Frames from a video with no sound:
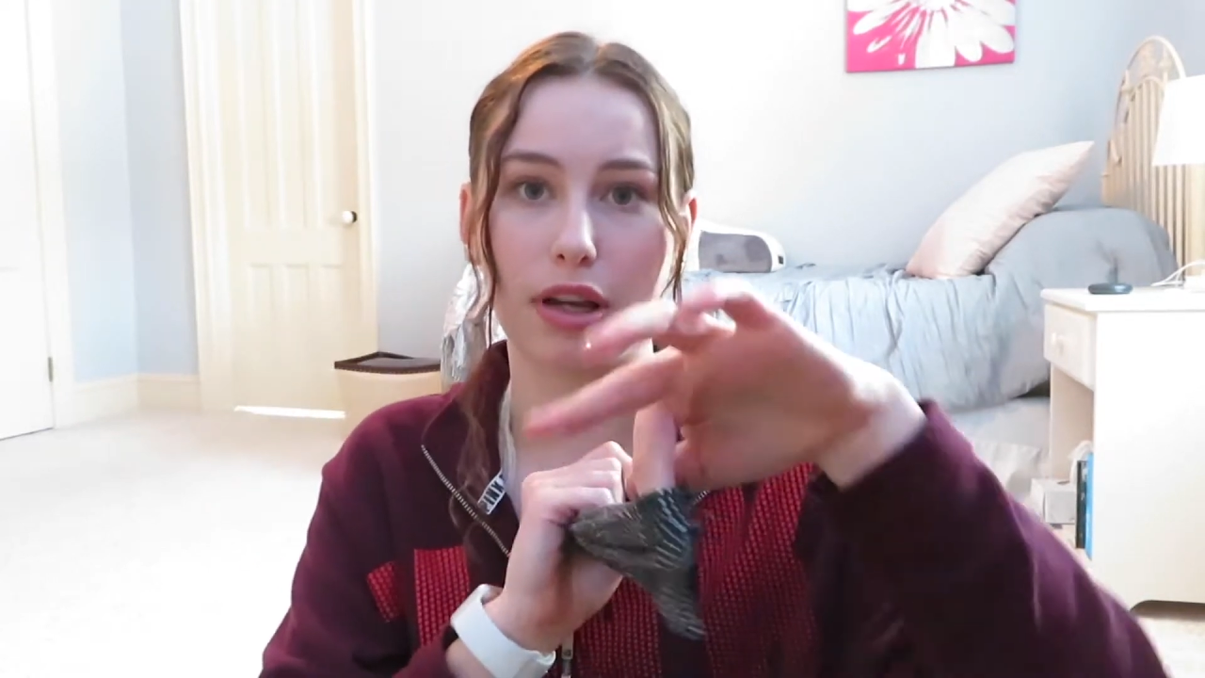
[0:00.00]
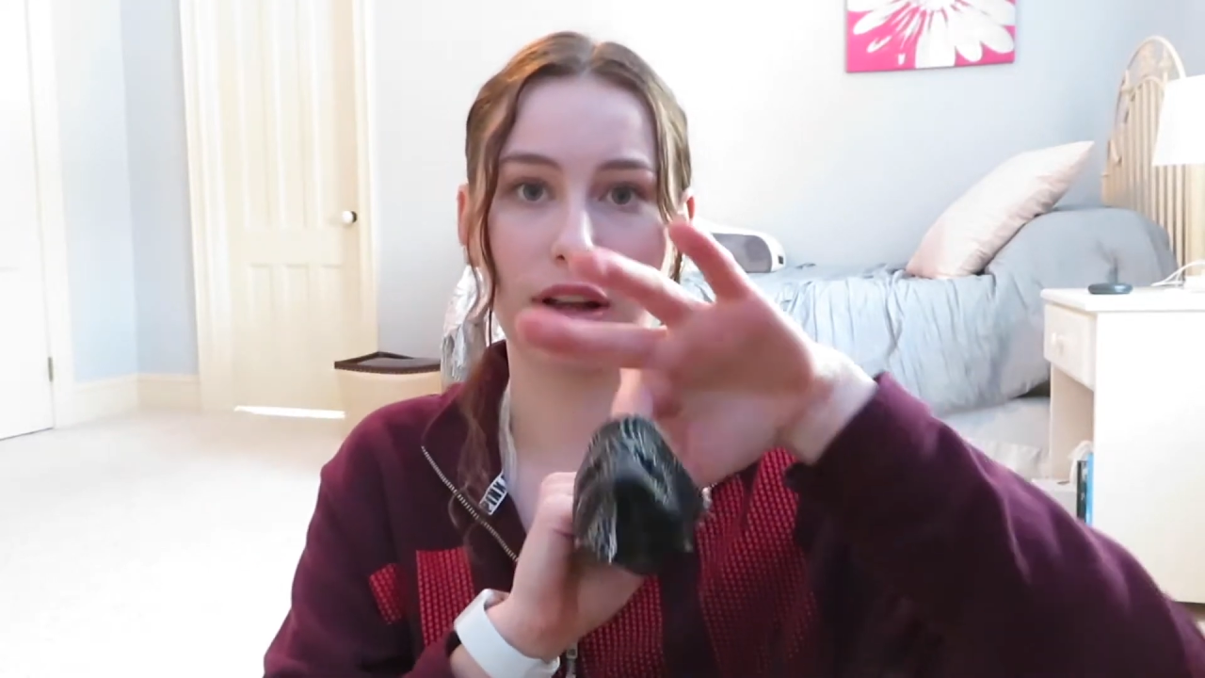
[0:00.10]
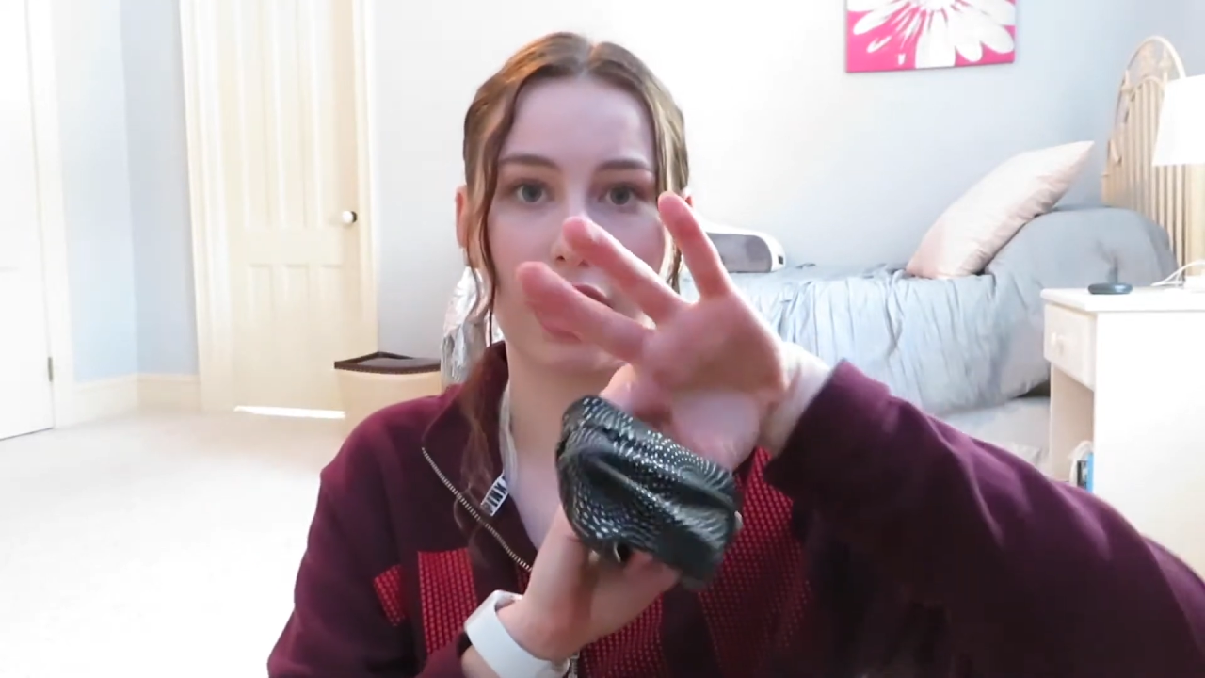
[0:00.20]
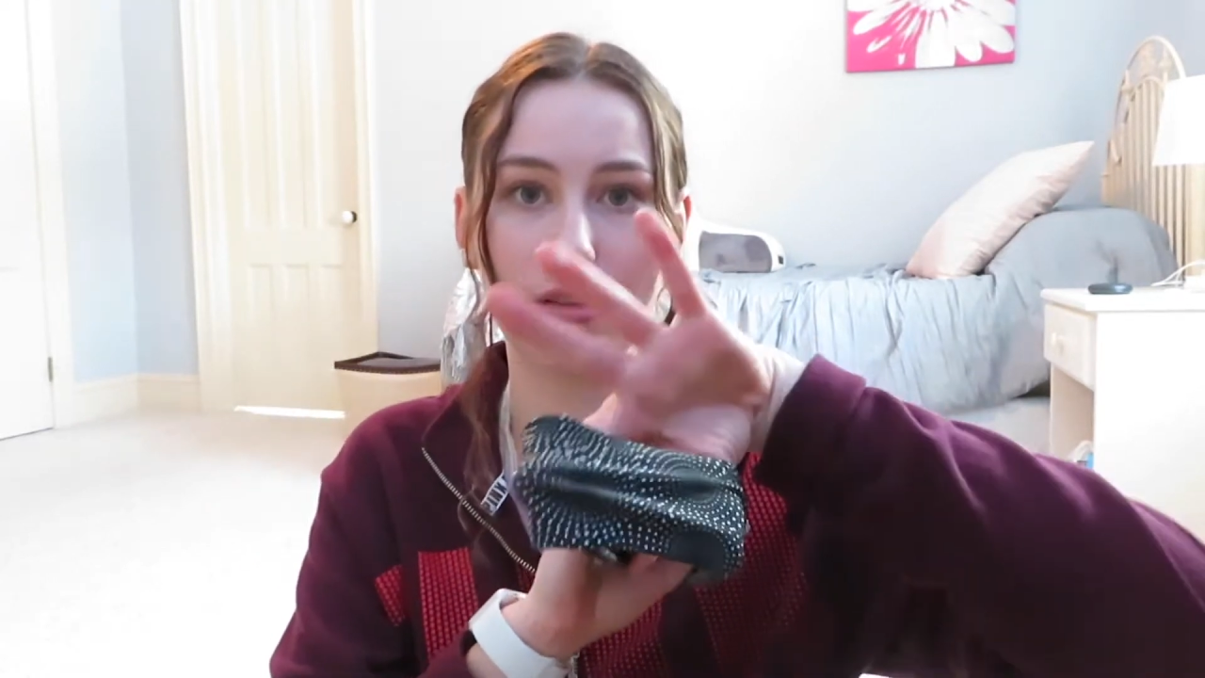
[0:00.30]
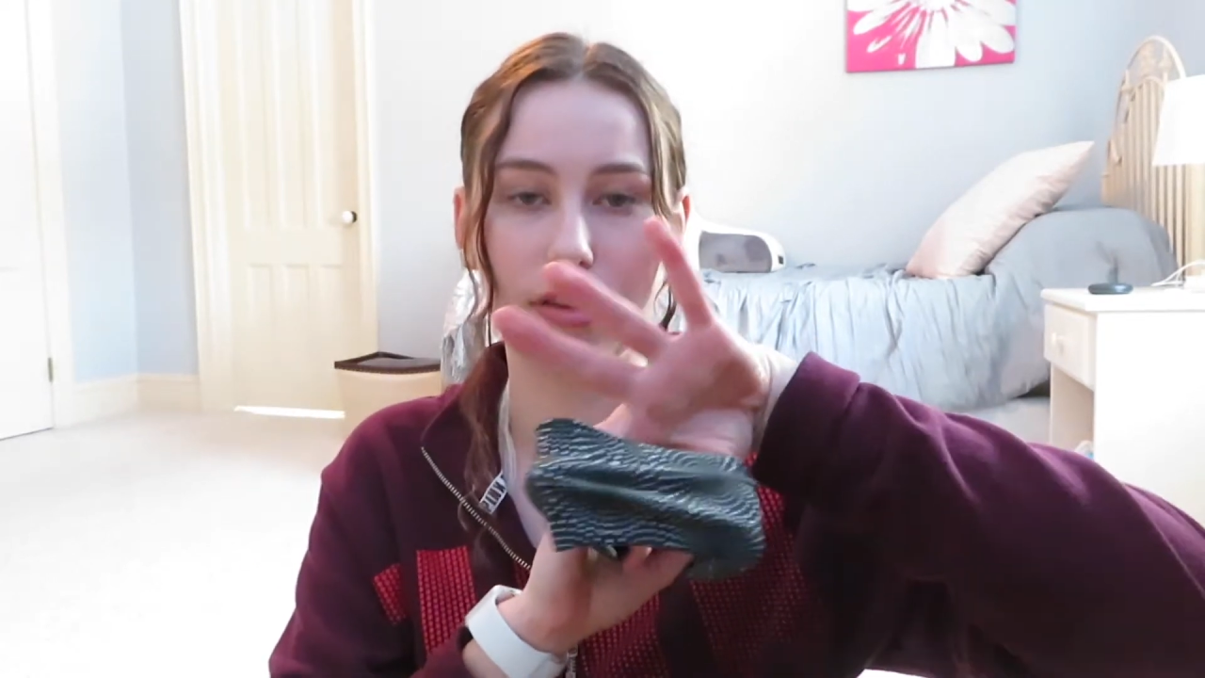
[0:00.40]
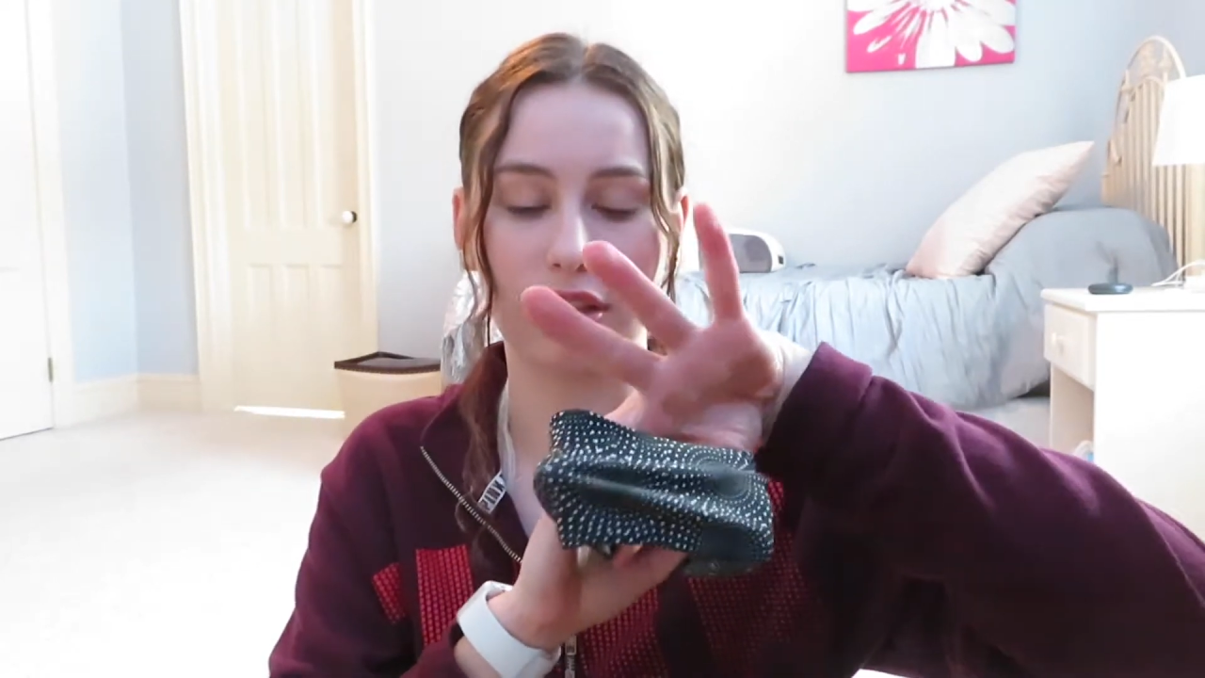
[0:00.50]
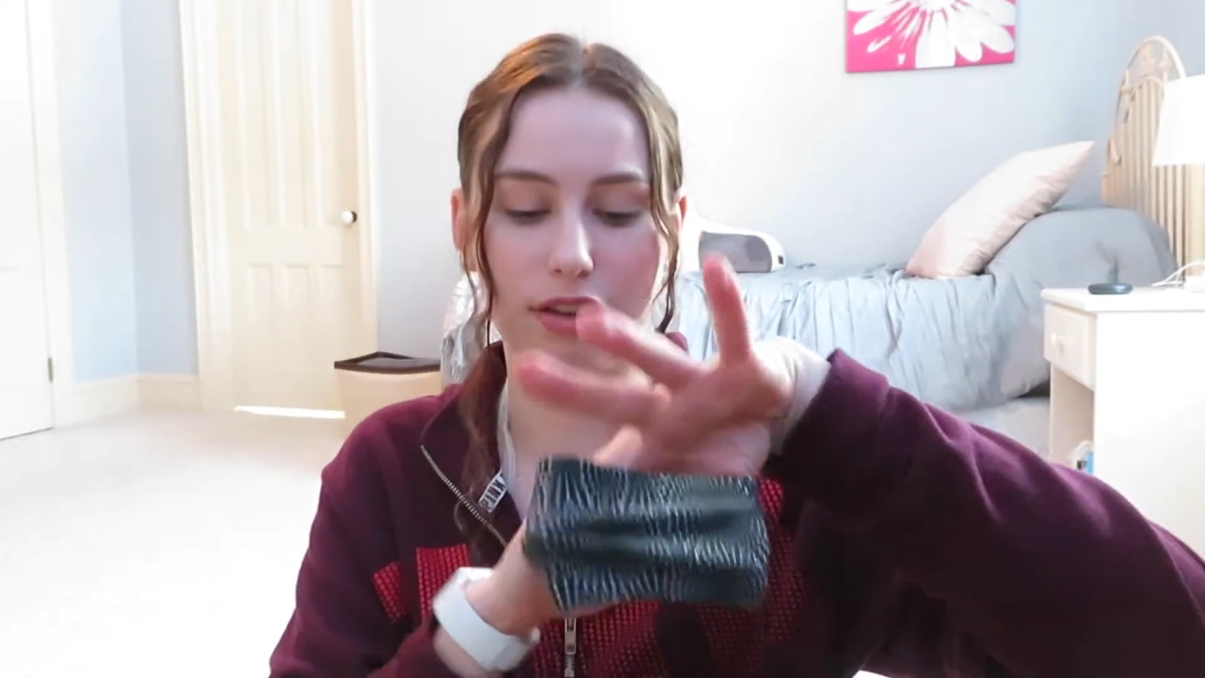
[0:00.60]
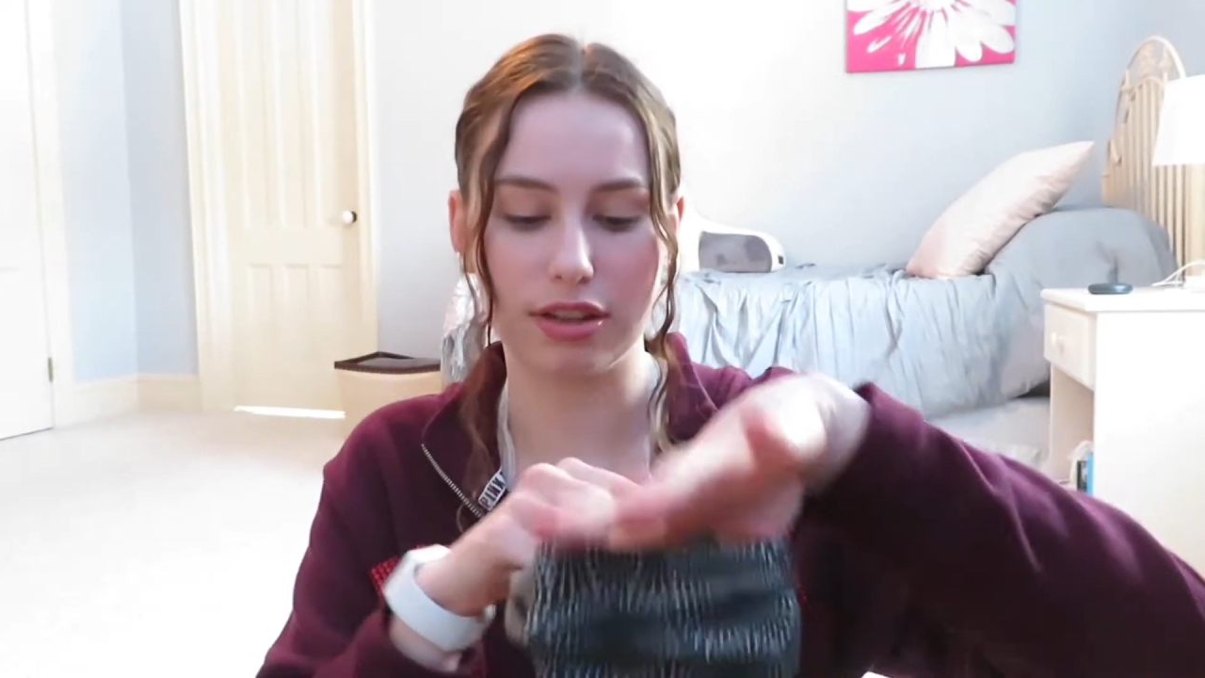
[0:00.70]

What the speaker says: I'll have the